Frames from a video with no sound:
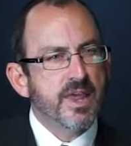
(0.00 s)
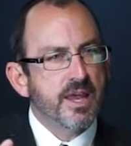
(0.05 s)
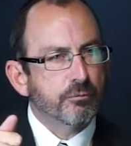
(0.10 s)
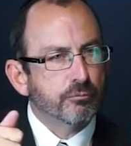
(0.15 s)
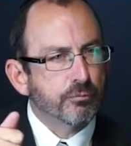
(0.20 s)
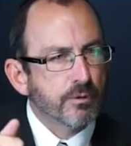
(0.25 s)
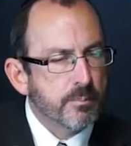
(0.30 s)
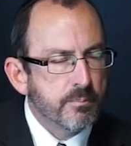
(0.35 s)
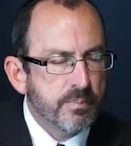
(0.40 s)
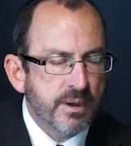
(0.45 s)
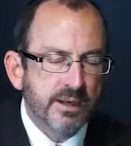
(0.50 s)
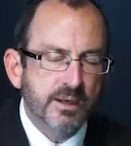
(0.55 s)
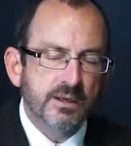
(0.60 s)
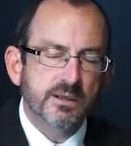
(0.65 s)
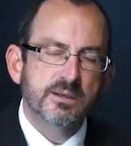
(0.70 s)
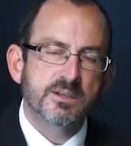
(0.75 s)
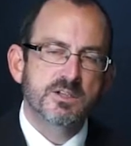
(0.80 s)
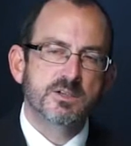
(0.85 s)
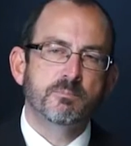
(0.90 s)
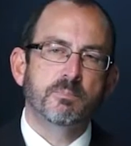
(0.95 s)
that
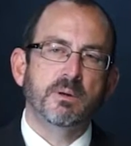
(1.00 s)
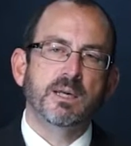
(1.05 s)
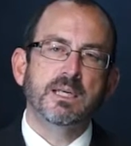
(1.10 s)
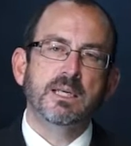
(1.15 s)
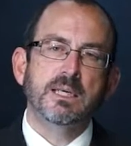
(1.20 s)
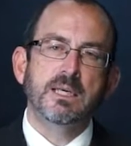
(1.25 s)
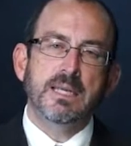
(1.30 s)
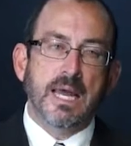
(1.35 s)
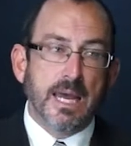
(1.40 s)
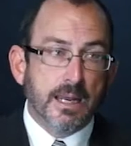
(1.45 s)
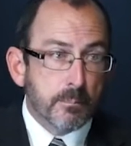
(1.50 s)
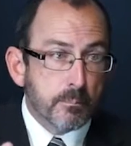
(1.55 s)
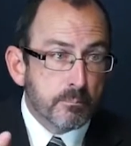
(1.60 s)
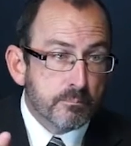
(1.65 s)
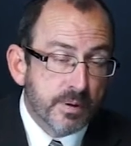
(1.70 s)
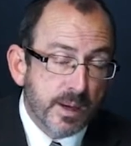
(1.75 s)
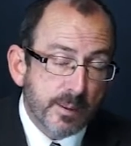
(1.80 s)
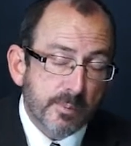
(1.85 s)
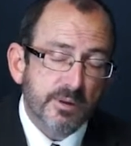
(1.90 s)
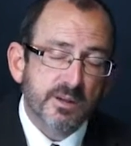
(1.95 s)
rabbinically speaking
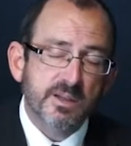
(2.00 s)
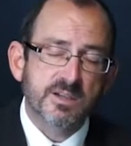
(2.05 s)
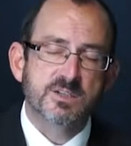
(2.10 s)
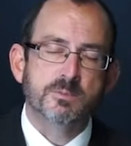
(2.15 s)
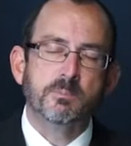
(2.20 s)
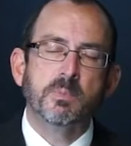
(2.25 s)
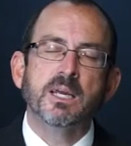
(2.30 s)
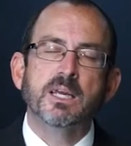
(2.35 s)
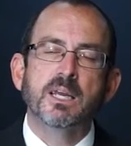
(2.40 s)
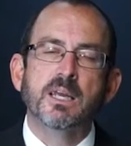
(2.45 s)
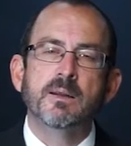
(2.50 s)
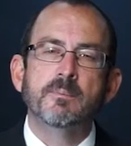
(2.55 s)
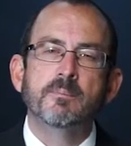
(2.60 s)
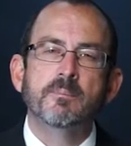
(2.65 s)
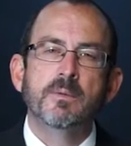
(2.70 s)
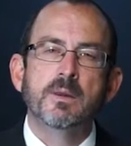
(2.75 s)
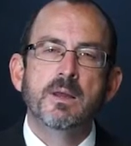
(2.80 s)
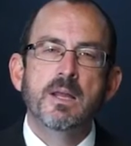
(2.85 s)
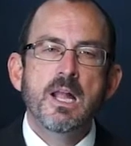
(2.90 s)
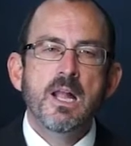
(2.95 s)
and biblically speaking,
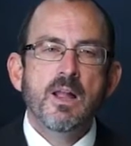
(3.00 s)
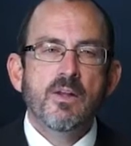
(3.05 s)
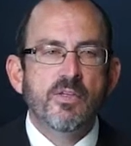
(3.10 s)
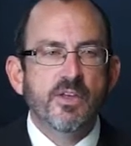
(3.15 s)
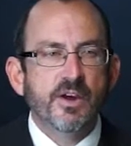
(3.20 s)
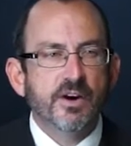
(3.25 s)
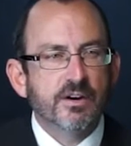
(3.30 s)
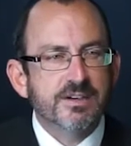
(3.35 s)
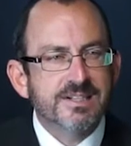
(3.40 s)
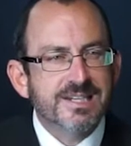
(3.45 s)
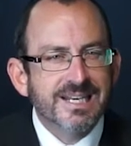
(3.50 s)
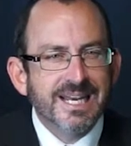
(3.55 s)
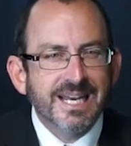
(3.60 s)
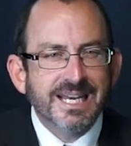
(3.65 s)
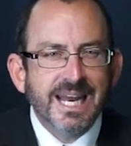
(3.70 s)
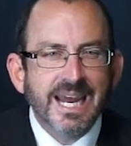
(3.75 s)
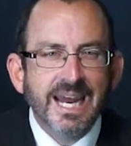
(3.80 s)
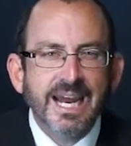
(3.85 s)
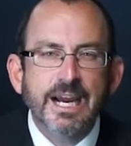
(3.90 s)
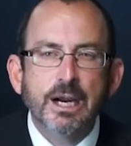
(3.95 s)
there is an
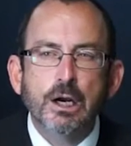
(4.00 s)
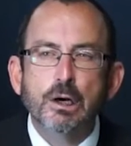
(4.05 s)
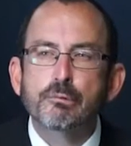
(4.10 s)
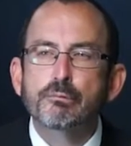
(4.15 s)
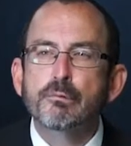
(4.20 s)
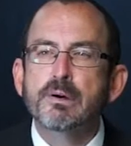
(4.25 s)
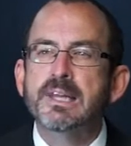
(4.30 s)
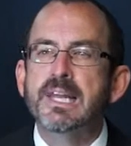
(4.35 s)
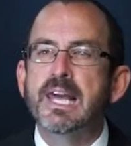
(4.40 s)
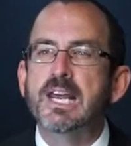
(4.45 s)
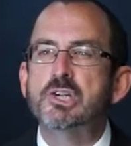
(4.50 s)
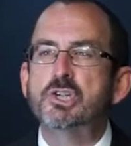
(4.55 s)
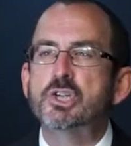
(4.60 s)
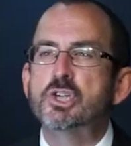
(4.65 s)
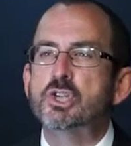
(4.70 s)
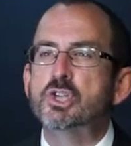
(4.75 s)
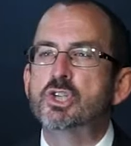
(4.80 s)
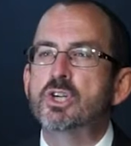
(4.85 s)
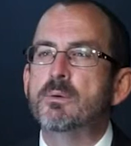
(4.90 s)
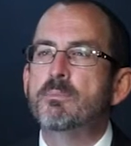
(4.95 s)
inherent
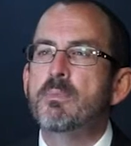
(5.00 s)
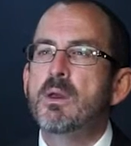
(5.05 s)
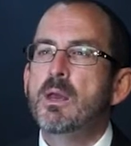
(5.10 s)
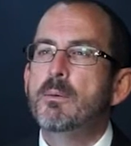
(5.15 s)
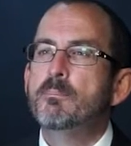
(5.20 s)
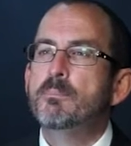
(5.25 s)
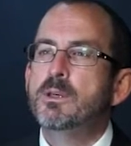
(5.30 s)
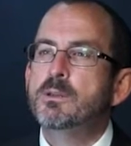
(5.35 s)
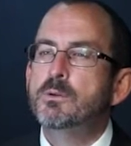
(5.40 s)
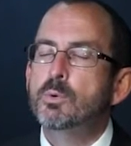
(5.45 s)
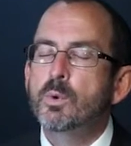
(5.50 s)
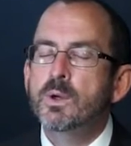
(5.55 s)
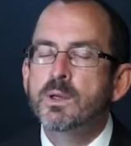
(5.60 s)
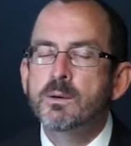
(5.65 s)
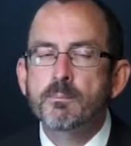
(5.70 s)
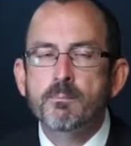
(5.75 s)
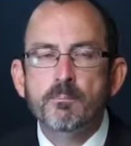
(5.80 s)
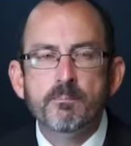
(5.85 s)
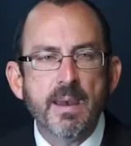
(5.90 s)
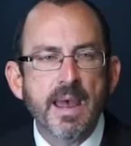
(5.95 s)
relationship
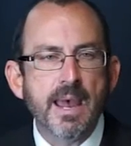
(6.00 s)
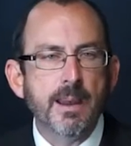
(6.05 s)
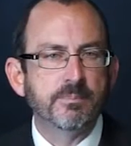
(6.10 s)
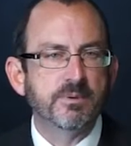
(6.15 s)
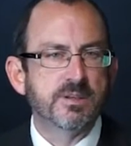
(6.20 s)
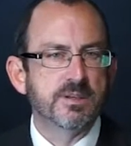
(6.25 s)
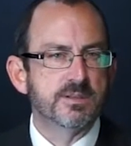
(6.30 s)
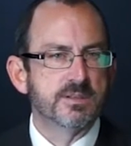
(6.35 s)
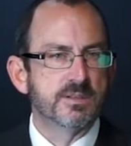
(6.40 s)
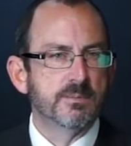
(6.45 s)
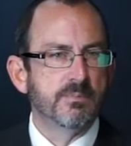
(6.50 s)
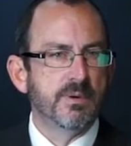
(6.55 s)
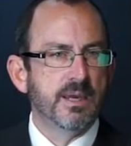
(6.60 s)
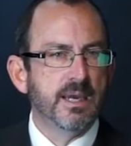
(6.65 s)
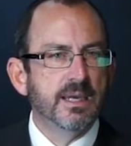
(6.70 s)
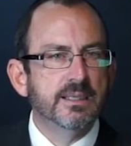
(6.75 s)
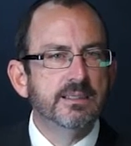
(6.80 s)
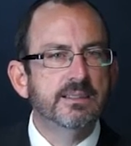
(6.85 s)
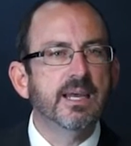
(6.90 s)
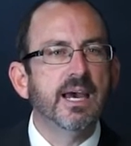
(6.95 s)
between baptism
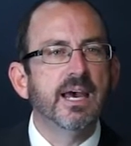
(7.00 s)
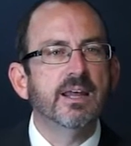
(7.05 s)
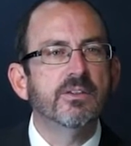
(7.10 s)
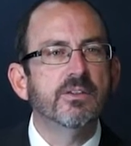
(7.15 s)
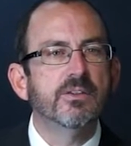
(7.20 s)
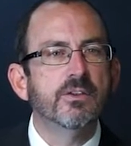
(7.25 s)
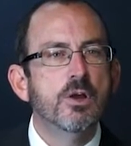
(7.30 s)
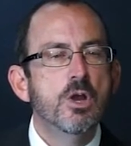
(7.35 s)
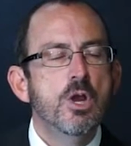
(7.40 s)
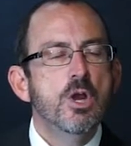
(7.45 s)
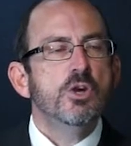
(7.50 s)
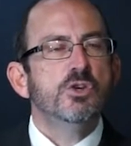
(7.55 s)
and death.